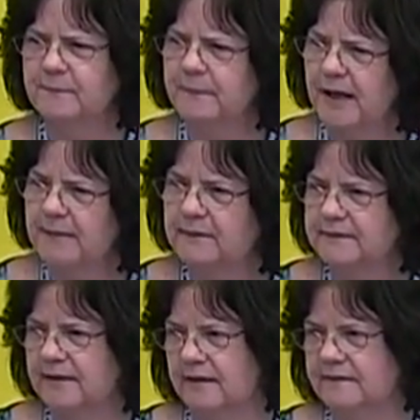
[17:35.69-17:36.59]
the Bible
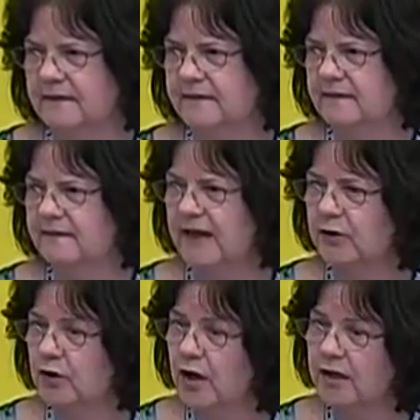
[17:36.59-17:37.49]
tells us
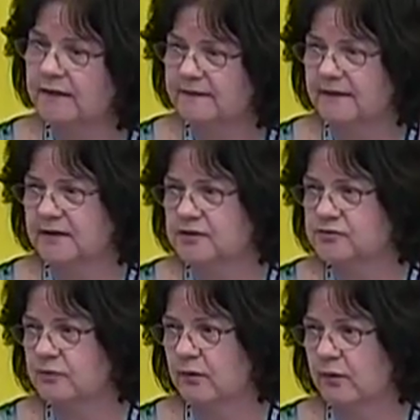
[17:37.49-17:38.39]
that God is in
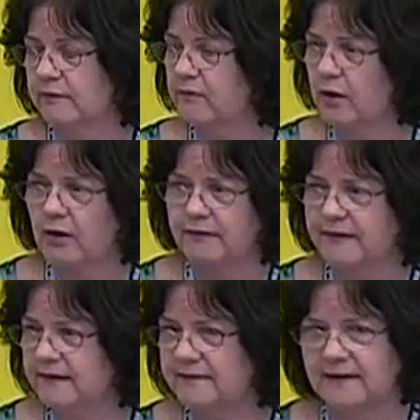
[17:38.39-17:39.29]
control of all
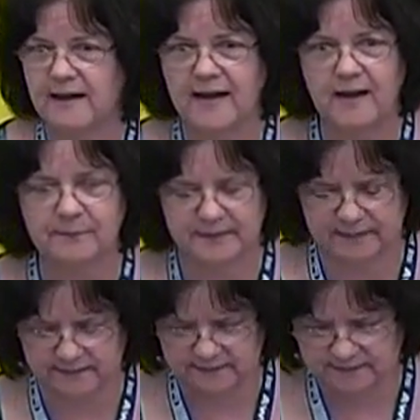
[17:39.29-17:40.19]
things that happen.